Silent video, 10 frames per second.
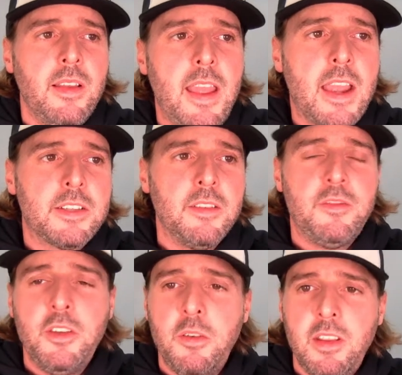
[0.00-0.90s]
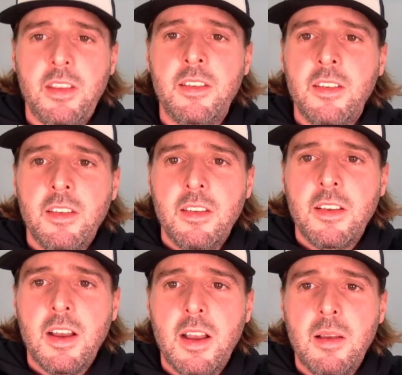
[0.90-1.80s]
active duty.
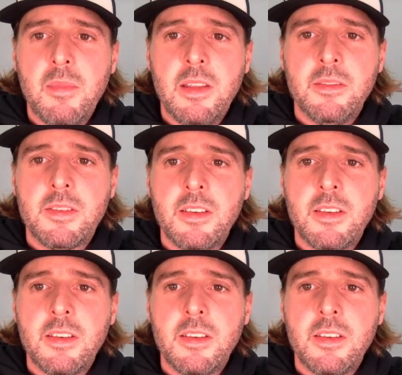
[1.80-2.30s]
And